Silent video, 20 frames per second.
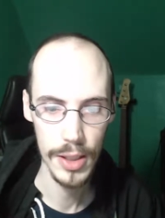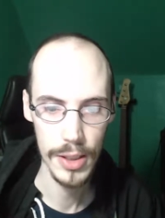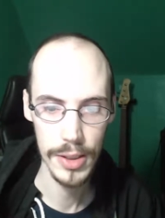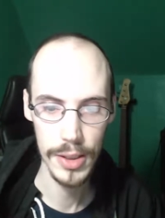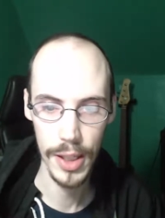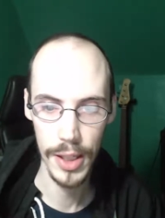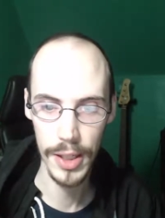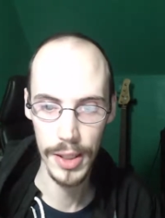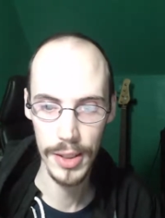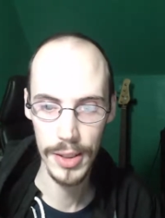
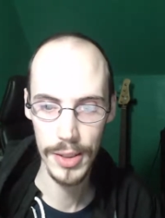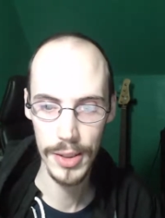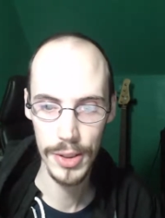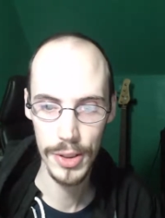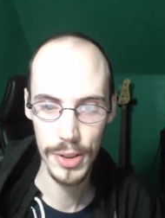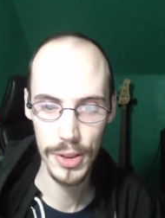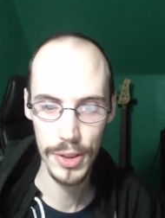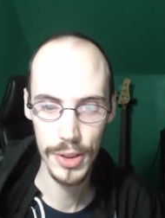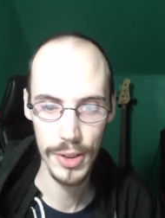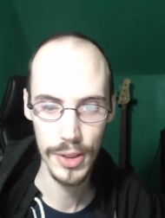Like,
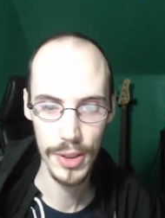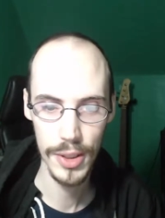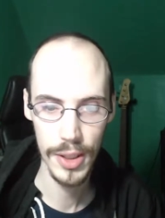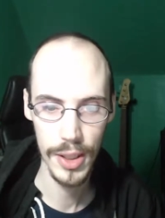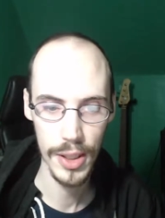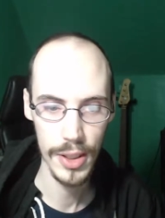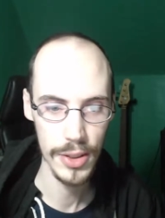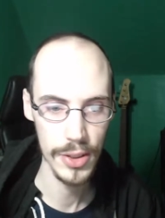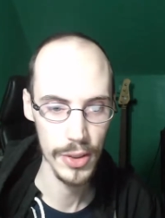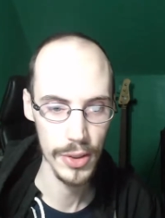shh,
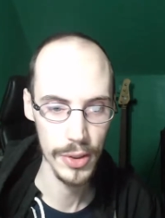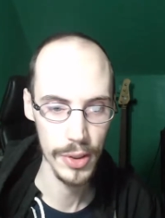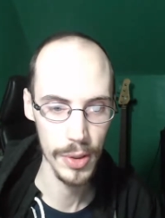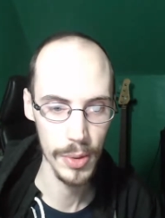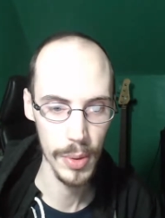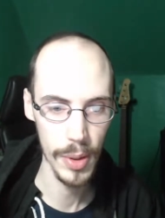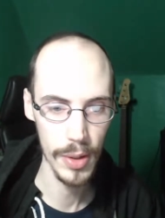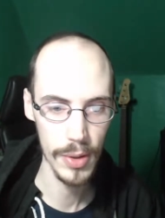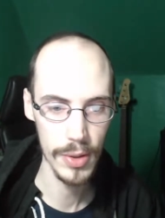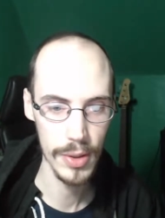looking
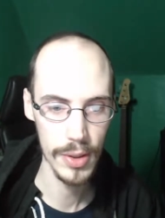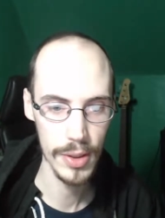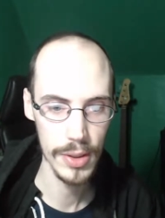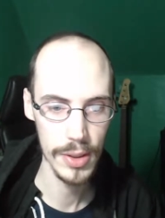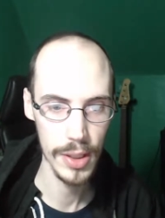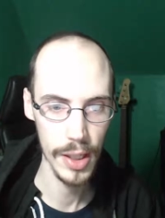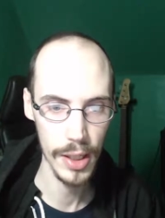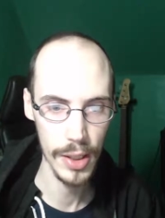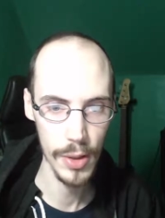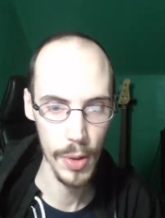around.
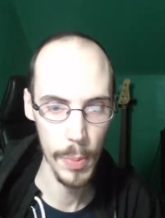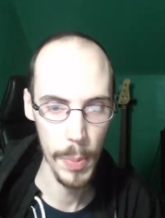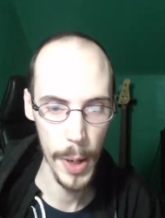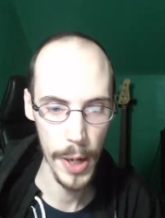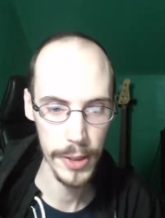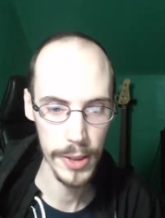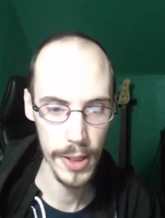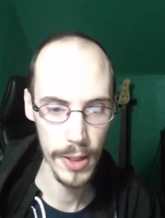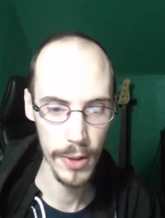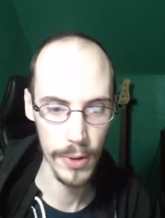It's like, go
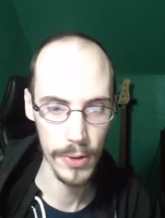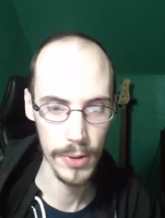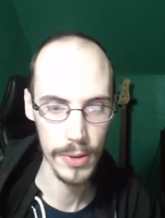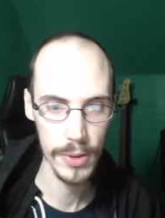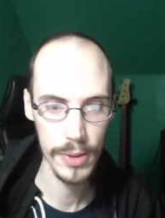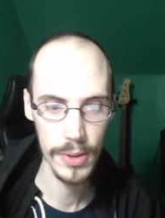back down.